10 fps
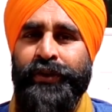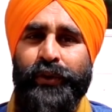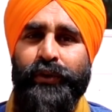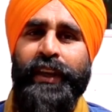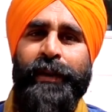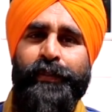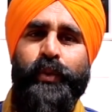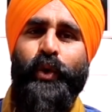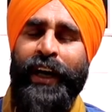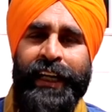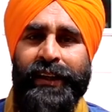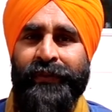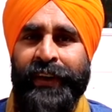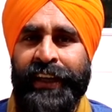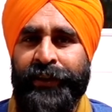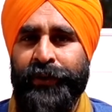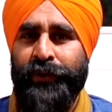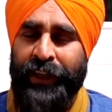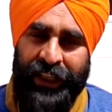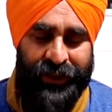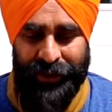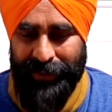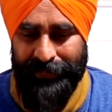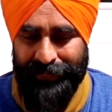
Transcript: to the point where you reach.